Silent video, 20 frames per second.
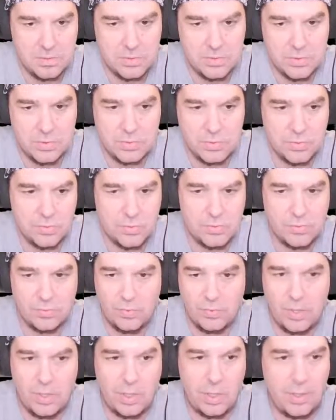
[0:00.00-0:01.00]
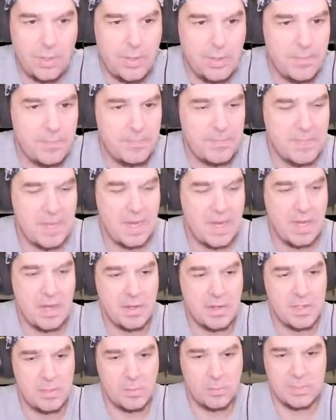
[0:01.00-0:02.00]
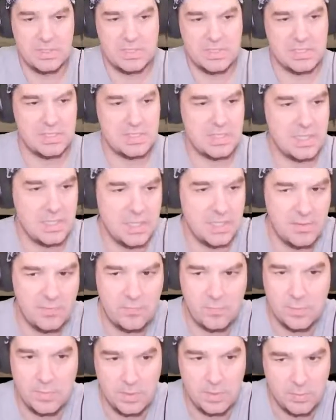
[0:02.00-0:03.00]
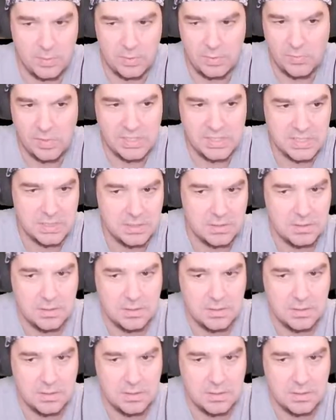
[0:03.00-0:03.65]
Jean Girard, how he would tell you Formula 1 racing.